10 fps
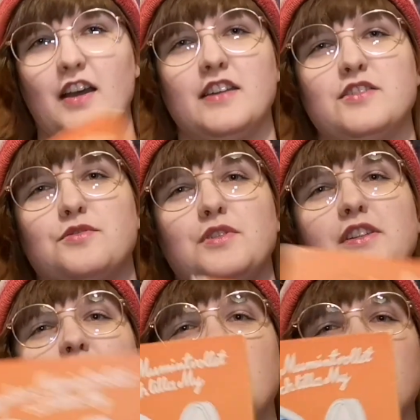I just
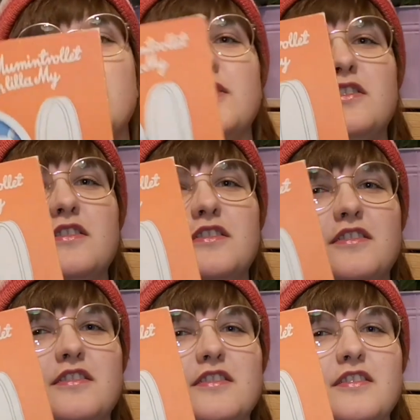really love
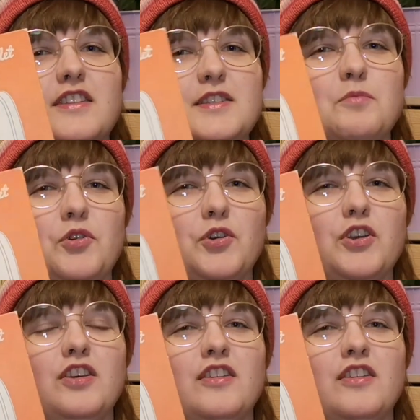this book,